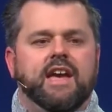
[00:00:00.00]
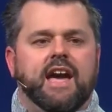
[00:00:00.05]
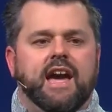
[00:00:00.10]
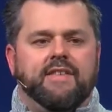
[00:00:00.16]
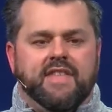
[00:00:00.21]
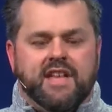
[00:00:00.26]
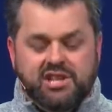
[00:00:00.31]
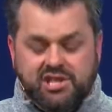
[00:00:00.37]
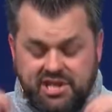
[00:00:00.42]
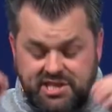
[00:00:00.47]

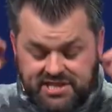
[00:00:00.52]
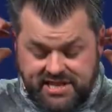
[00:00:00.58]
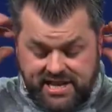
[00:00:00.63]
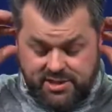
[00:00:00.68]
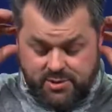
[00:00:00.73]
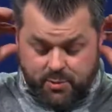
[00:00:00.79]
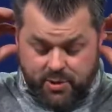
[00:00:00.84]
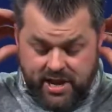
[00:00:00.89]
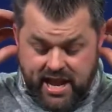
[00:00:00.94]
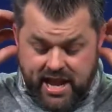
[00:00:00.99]
And then she
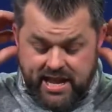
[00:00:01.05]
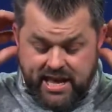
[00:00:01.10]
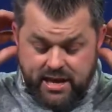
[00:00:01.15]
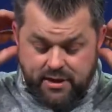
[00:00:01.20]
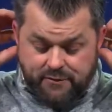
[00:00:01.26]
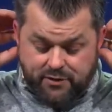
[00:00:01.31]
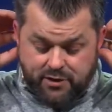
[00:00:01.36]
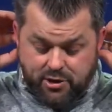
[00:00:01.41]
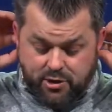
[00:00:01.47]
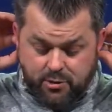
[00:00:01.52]
says, Would any
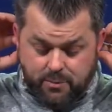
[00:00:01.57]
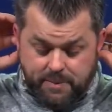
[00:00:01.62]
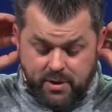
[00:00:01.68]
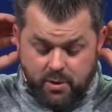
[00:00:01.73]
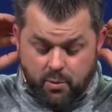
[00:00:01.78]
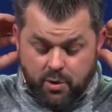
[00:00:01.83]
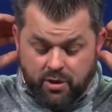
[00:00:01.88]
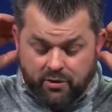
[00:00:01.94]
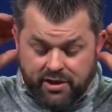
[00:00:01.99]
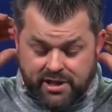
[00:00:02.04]
of you be
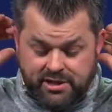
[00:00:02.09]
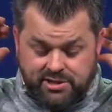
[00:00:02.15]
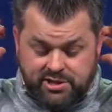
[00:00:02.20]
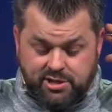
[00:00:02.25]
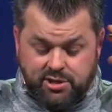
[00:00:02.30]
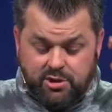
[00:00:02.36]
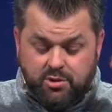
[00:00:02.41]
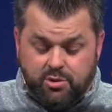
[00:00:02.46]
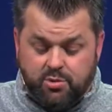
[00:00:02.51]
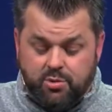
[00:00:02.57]
willing
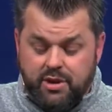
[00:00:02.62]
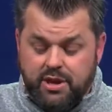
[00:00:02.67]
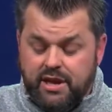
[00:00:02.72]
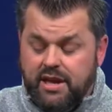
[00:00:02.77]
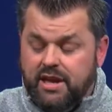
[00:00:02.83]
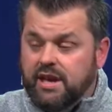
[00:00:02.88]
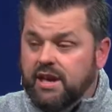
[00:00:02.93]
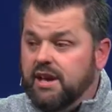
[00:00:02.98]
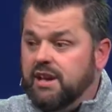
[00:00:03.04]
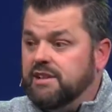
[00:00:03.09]
to,
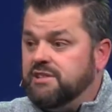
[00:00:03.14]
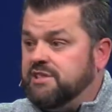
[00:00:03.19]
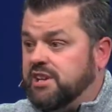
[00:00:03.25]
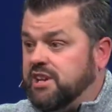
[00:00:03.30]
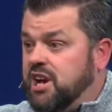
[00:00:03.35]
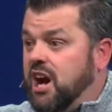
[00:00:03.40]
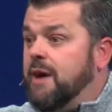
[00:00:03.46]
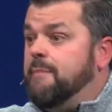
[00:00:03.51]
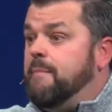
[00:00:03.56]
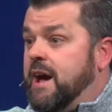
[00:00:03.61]
to
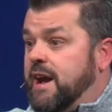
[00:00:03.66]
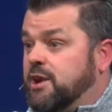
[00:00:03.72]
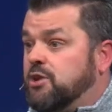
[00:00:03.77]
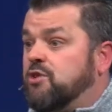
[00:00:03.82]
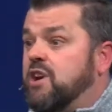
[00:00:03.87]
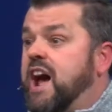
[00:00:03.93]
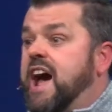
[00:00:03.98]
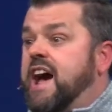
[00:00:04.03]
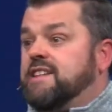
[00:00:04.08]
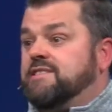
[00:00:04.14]
cut my
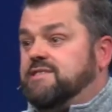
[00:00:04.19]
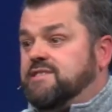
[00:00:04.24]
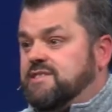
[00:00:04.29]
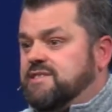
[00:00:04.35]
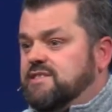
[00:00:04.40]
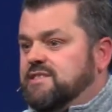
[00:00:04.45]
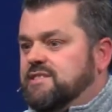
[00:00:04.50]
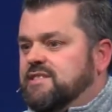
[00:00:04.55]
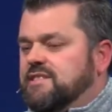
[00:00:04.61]
grass?